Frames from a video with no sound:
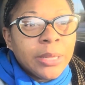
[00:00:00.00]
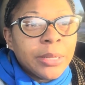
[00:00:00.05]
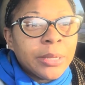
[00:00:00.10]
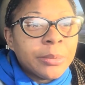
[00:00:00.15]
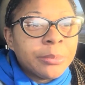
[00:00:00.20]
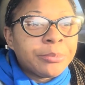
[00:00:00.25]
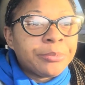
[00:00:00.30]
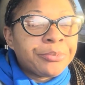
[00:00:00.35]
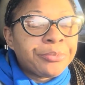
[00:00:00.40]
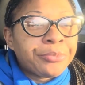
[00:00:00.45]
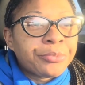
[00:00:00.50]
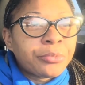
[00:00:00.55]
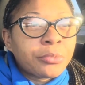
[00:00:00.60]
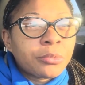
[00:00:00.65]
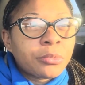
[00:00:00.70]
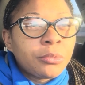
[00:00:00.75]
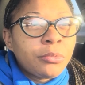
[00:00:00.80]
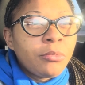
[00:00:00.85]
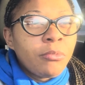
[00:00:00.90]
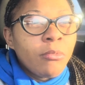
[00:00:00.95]

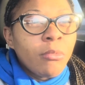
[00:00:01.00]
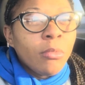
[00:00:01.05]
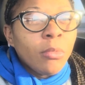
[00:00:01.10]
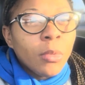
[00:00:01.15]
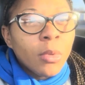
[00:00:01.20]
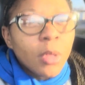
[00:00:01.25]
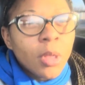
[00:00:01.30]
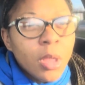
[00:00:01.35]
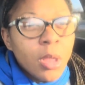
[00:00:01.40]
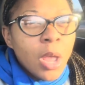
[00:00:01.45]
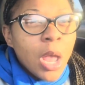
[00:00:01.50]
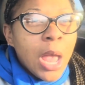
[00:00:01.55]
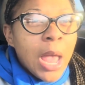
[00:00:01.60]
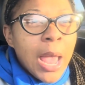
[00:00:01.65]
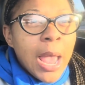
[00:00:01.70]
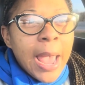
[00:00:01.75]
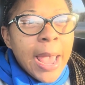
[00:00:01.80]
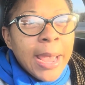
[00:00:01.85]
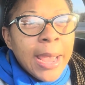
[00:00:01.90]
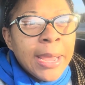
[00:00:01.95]

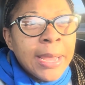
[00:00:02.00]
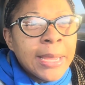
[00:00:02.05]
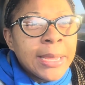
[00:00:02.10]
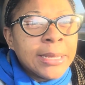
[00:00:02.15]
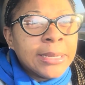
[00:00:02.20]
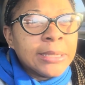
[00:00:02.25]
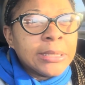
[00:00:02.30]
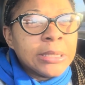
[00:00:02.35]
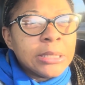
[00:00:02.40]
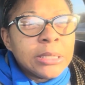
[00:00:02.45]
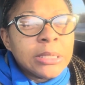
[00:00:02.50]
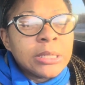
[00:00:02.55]
them. And